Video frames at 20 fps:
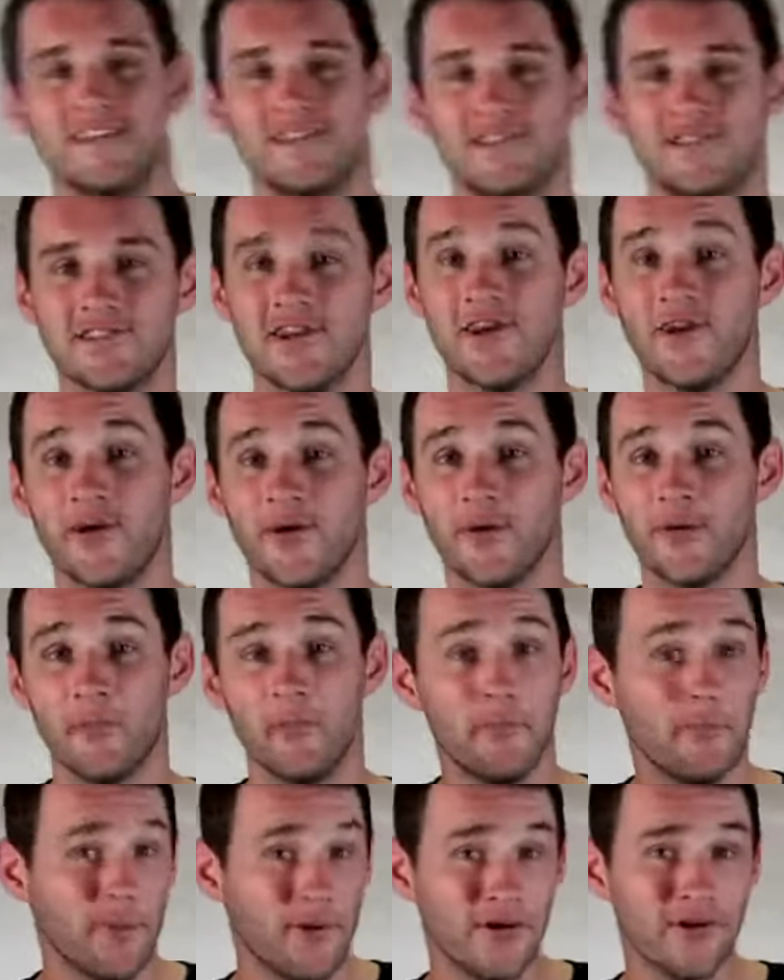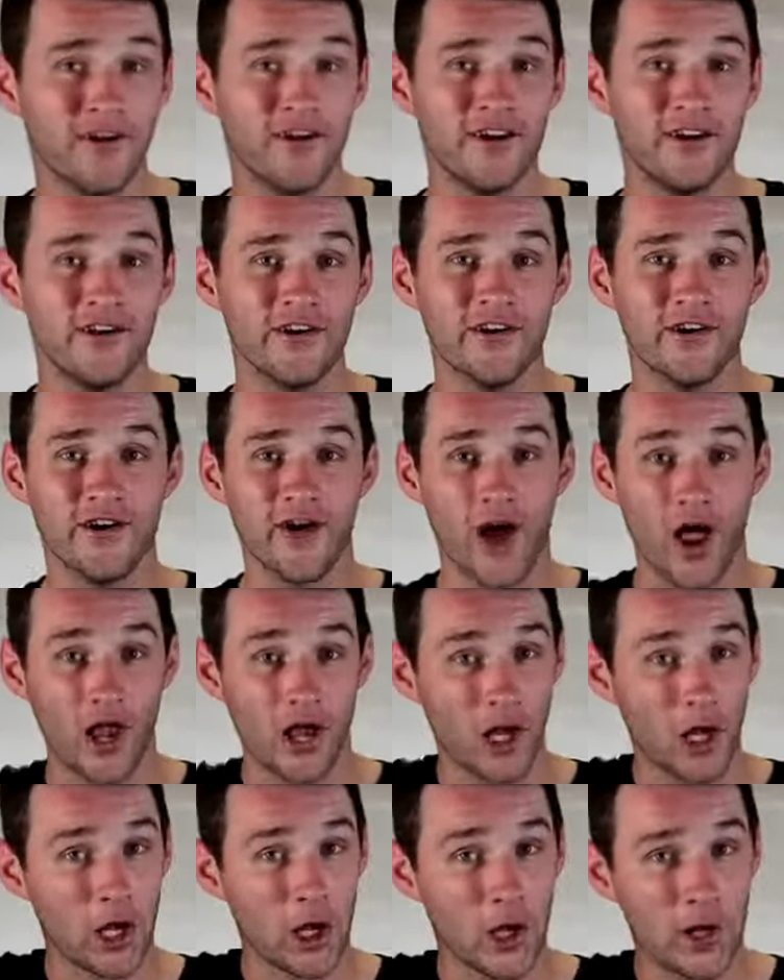So, put on your
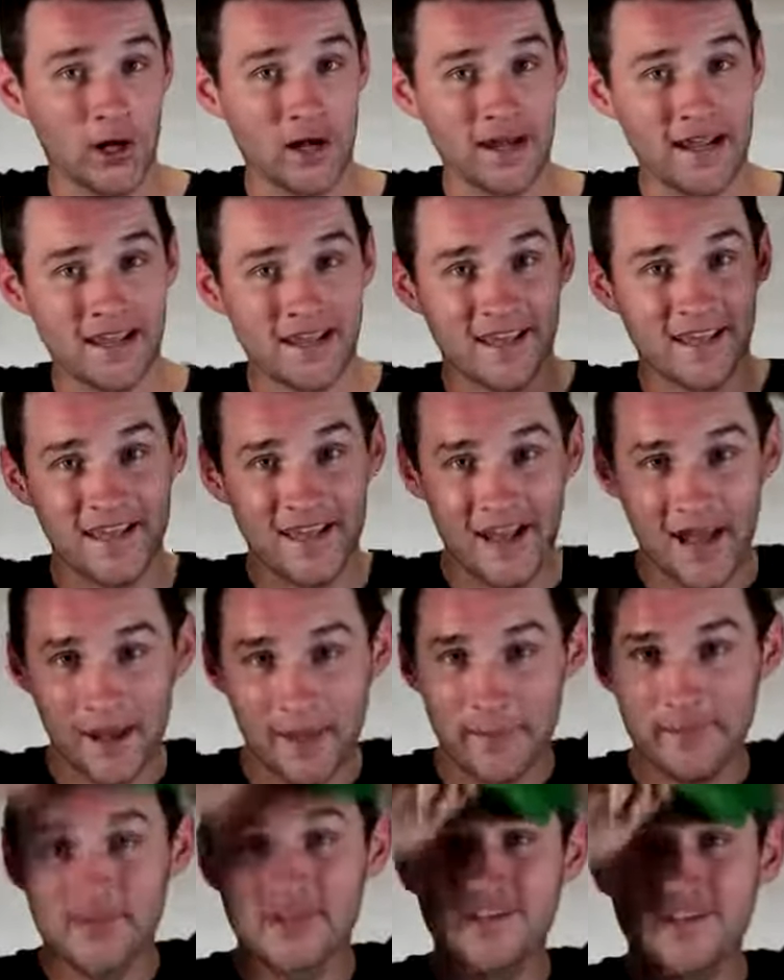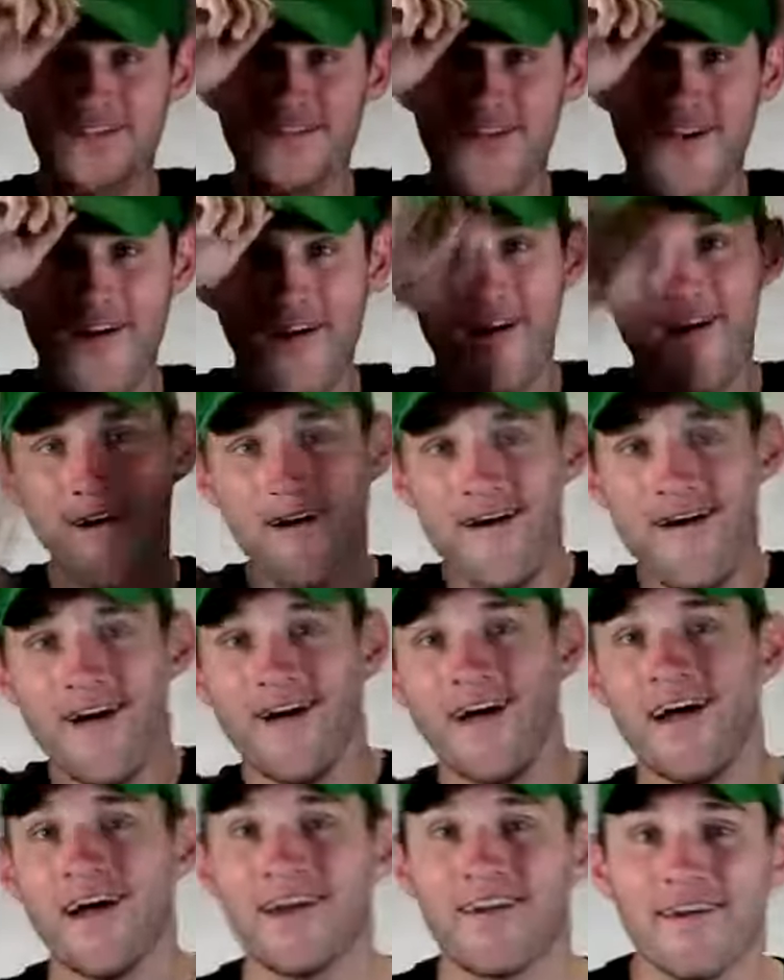learning caps
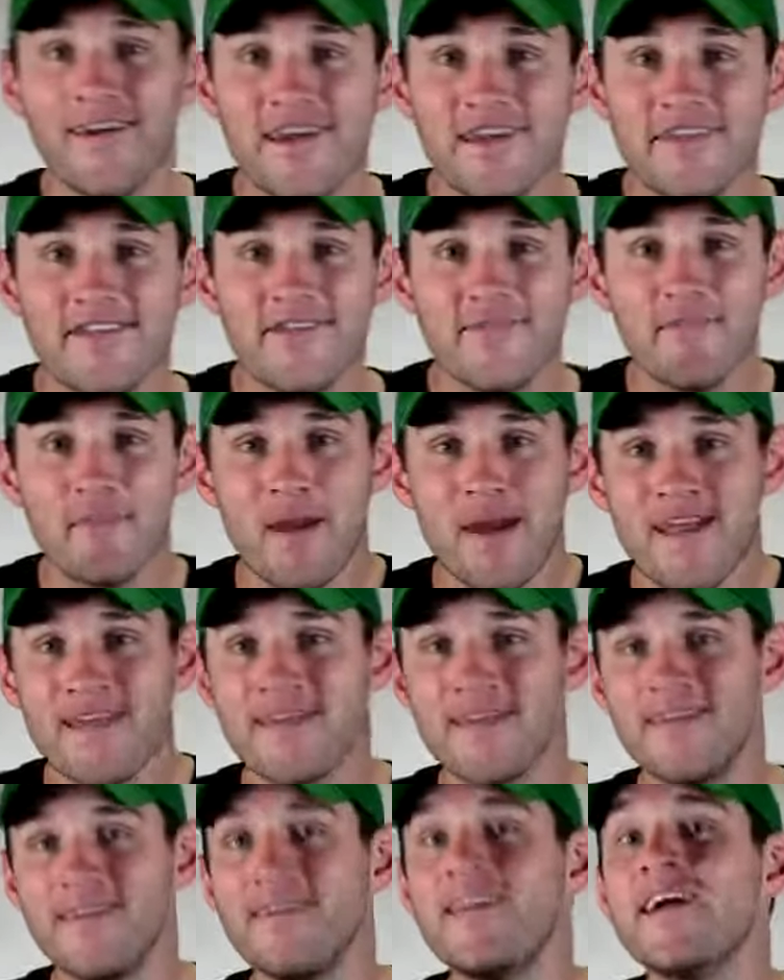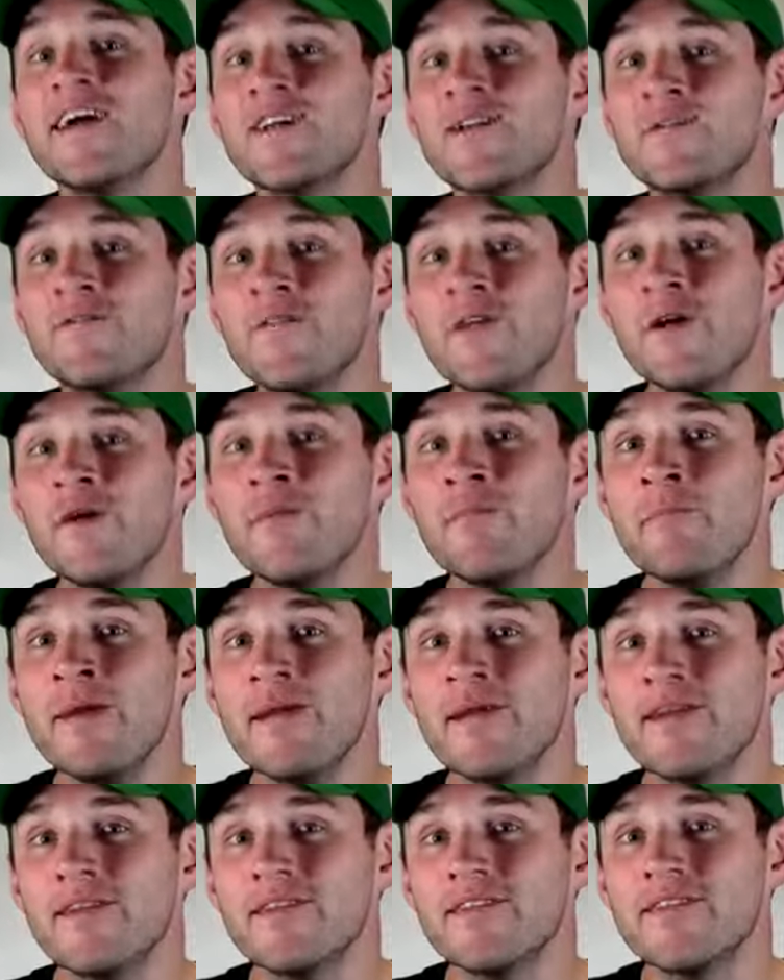and let's spend the next few
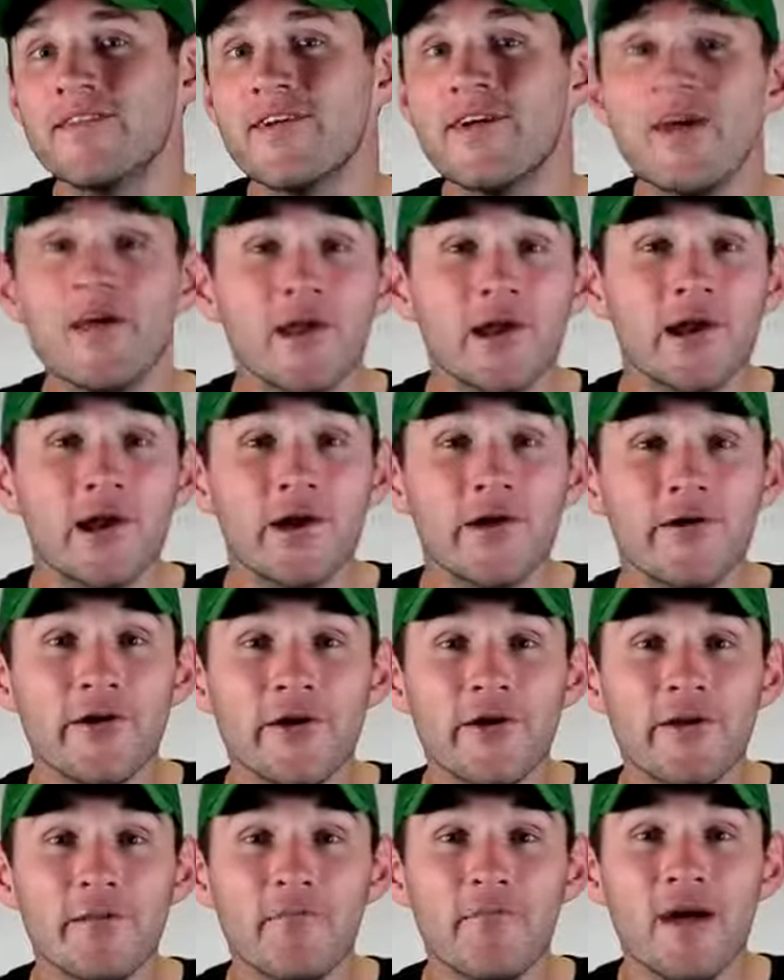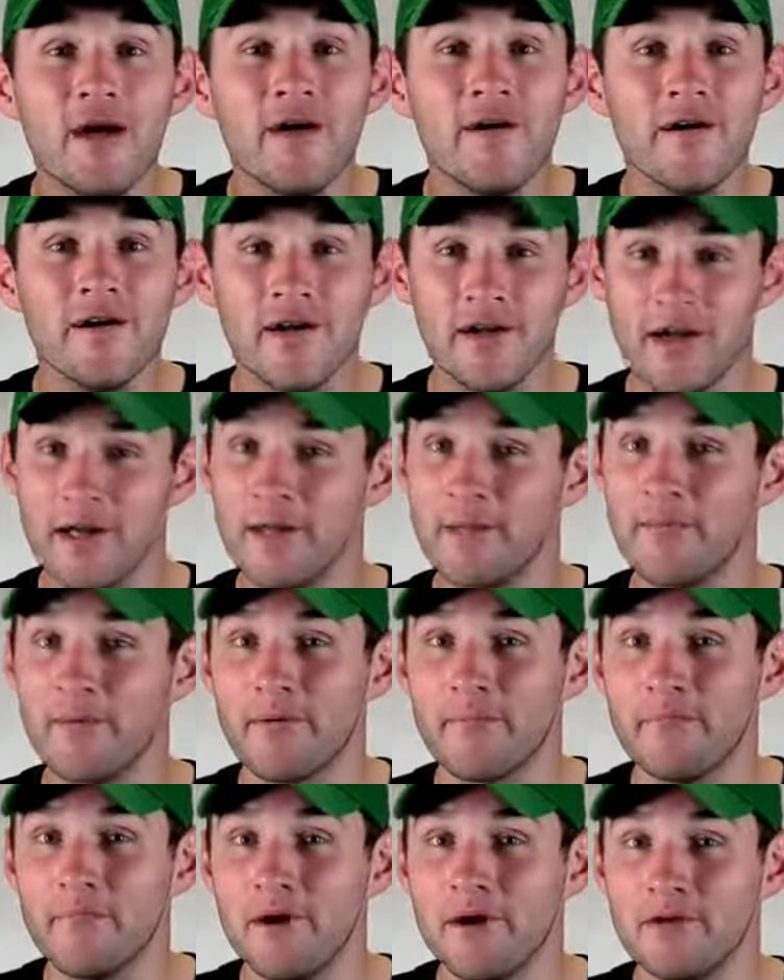minutes learning about
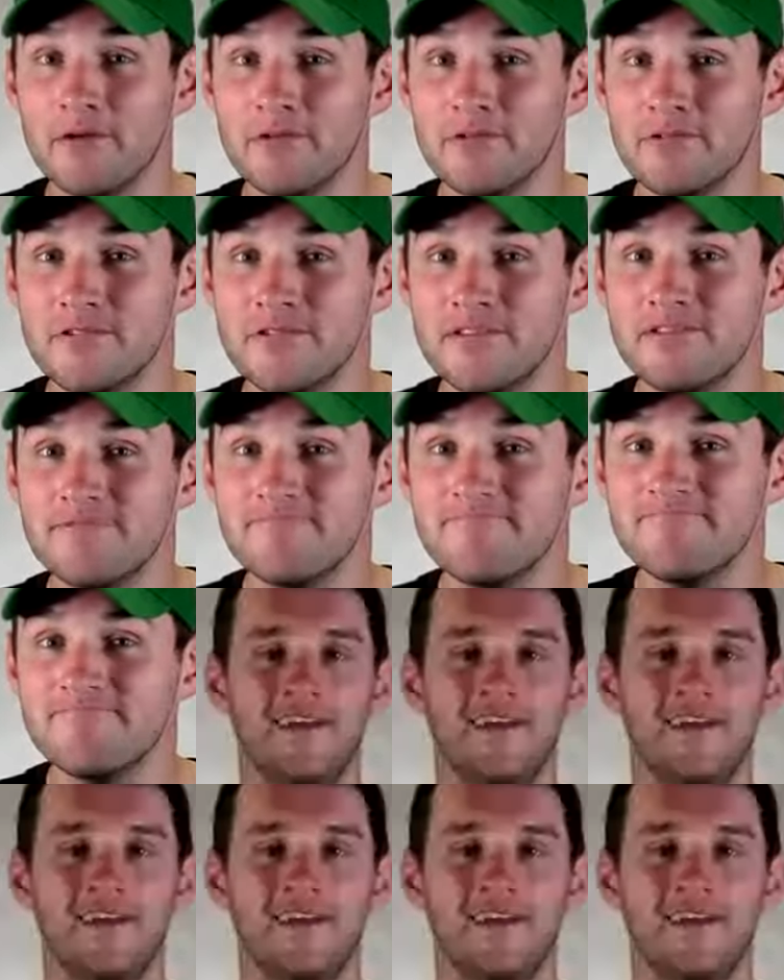camera modes.